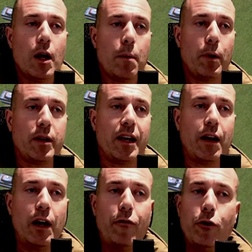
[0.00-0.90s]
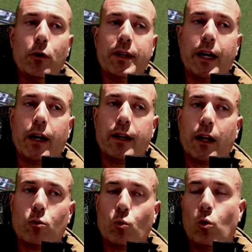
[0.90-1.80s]
But if you think that
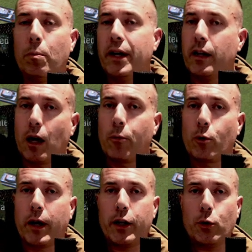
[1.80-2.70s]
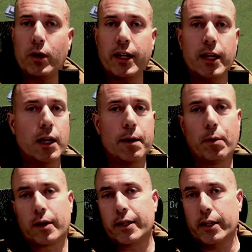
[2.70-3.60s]
will be an upgrade to Lady
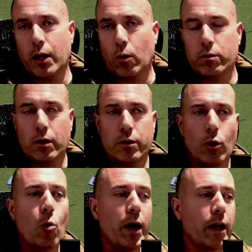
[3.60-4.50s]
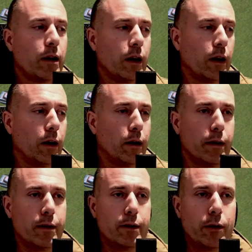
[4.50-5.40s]
Liberté, no way.
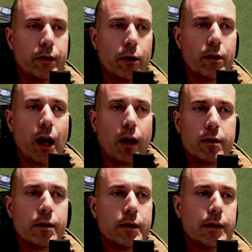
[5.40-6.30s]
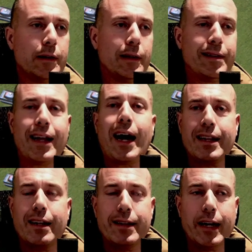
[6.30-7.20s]
They're not night
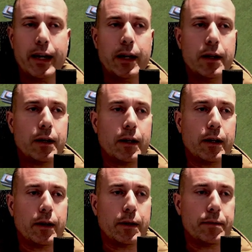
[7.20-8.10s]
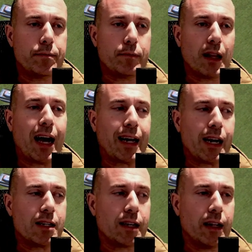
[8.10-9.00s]
and day. Like
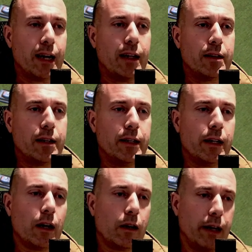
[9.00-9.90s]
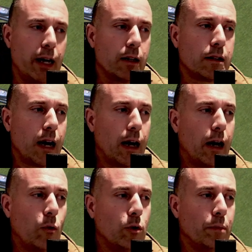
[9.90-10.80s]
I said, Antonina, yes, I
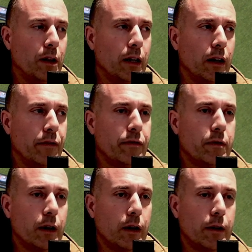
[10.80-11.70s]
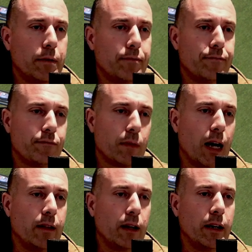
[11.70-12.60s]
would believe
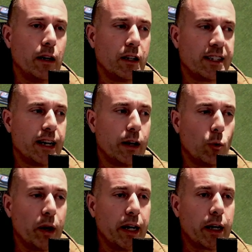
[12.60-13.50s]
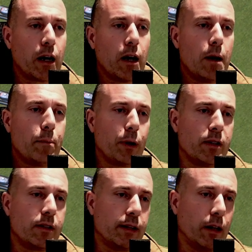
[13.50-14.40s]
Antonina is getting weak, but
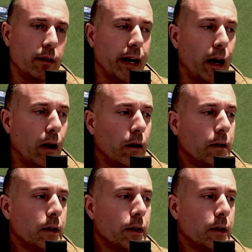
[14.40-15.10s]
still there.